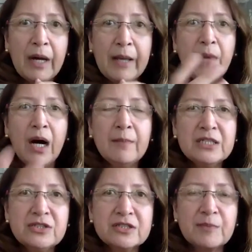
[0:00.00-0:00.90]
My mom
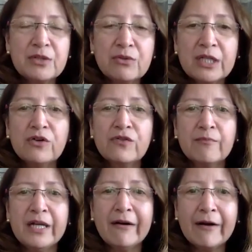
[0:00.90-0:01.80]
had just been run
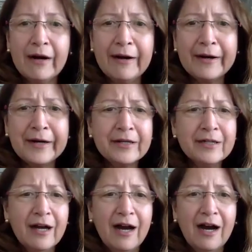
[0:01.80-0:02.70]
over by a car.